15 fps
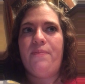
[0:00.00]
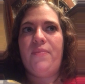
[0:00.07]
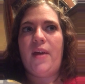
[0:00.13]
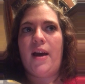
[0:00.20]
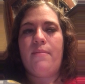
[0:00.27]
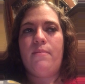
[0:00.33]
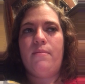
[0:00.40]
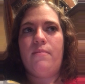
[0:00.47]

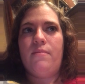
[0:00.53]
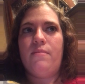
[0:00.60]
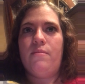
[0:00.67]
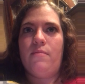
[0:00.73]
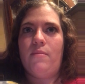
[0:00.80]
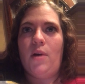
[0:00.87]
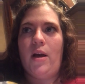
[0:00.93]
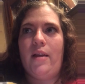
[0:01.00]
that
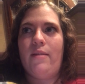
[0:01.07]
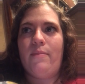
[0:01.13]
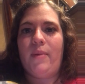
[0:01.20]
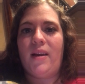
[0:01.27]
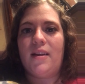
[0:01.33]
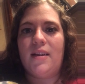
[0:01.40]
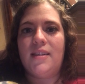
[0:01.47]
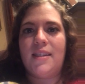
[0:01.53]
month
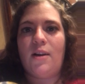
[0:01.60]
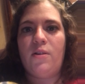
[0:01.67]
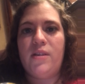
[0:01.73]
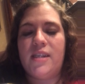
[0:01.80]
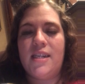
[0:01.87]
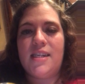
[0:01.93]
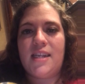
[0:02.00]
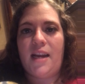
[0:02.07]
because I
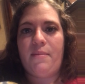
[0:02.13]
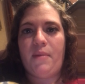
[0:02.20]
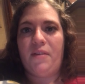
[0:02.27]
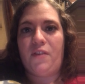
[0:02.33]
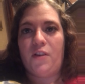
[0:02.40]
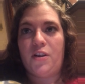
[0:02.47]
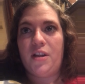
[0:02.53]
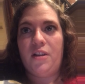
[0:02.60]
didn't take my
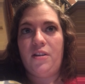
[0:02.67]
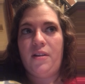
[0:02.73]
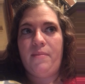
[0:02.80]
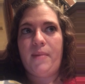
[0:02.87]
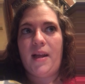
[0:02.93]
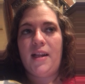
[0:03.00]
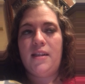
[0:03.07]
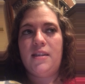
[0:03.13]
fertility
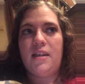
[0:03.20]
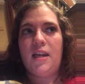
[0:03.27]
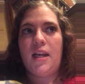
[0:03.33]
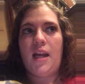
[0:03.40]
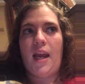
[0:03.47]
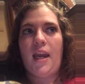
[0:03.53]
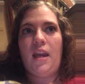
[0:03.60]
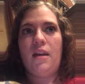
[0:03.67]
meds,
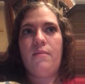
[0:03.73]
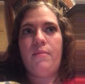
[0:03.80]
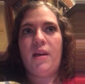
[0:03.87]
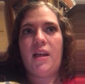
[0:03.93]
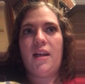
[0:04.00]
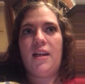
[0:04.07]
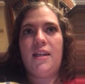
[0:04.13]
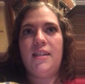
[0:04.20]
and
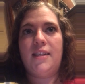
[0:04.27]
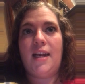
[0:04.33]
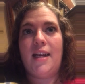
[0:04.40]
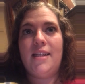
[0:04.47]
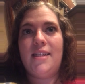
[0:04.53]
because